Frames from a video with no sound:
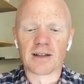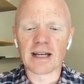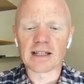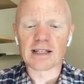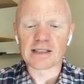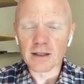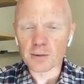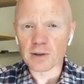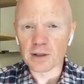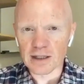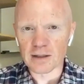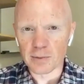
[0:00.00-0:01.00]
That is
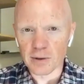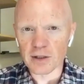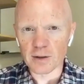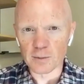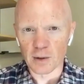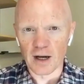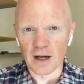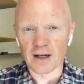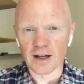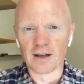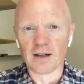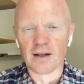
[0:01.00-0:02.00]
literally the building
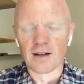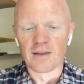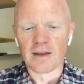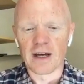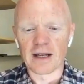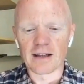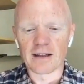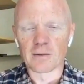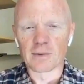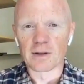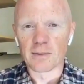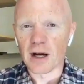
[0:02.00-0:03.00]
block that
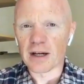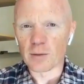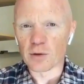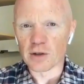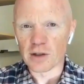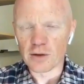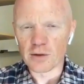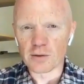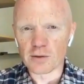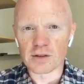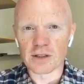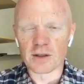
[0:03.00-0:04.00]
the body will
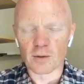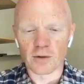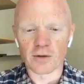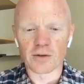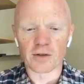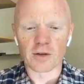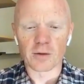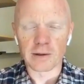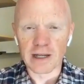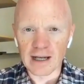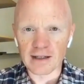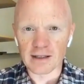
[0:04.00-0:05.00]
use in order to
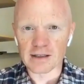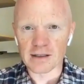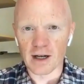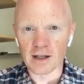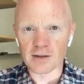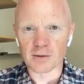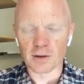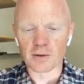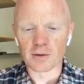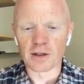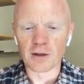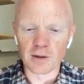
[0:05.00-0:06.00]
create
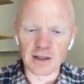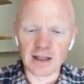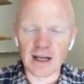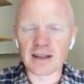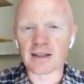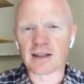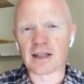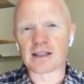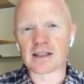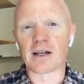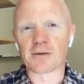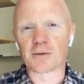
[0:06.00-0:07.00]
testosterone, and not that
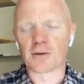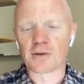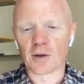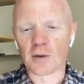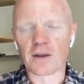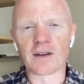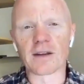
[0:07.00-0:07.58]
testosterone is the only